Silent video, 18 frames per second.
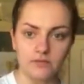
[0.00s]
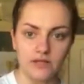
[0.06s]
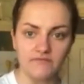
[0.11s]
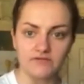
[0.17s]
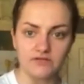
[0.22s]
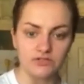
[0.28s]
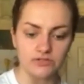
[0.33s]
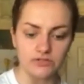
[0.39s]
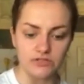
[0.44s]
like
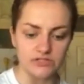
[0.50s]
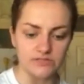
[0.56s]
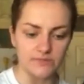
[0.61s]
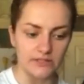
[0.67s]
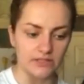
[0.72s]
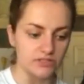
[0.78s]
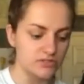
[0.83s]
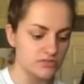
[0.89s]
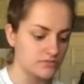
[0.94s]
Victoria
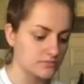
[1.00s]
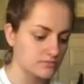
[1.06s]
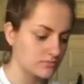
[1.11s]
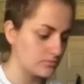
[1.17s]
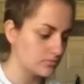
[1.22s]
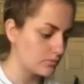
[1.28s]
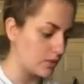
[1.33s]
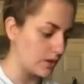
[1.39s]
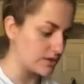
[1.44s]
sponge
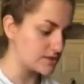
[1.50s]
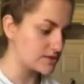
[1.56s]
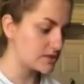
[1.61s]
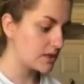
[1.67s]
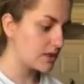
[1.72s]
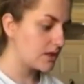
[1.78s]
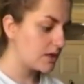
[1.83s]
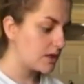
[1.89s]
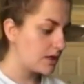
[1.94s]
ones.
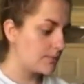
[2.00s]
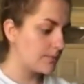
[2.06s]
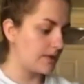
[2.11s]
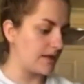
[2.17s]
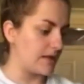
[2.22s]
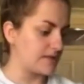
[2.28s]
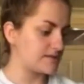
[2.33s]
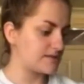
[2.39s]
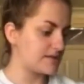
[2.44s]
But
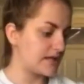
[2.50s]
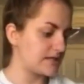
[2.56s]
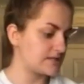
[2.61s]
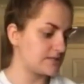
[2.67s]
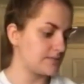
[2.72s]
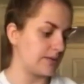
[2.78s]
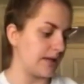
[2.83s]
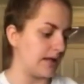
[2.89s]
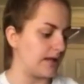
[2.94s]
yes, that's
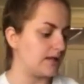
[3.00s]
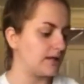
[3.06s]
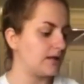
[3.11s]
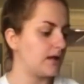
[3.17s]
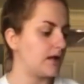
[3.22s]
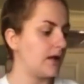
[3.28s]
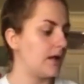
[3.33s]
the plan.